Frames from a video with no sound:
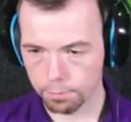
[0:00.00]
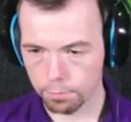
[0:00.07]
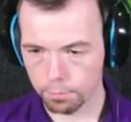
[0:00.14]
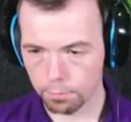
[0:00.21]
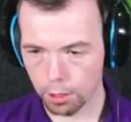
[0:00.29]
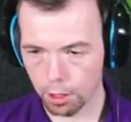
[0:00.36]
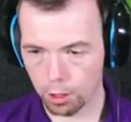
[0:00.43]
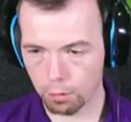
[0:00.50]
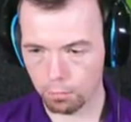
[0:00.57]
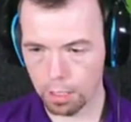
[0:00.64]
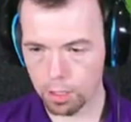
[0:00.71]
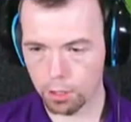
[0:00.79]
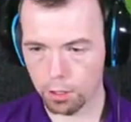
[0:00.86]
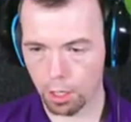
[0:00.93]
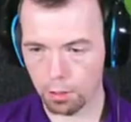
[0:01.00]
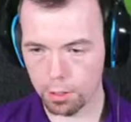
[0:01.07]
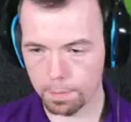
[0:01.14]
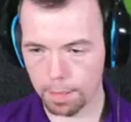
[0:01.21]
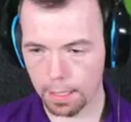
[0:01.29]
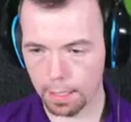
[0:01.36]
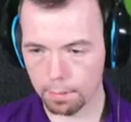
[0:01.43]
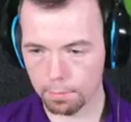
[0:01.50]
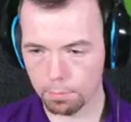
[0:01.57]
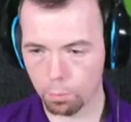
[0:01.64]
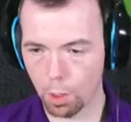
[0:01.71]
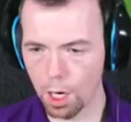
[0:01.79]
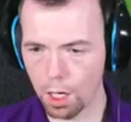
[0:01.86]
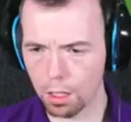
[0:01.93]
It's Bella.
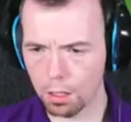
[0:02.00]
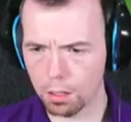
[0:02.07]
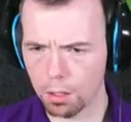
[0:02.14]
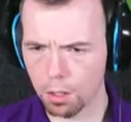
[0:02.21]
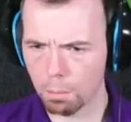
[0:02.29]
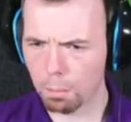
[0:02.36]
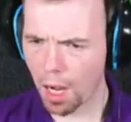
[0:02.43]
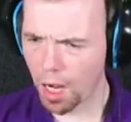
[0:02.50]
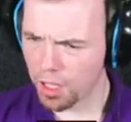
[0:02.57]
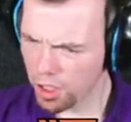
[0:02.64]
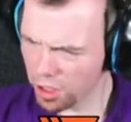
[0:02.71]
What? Pardon?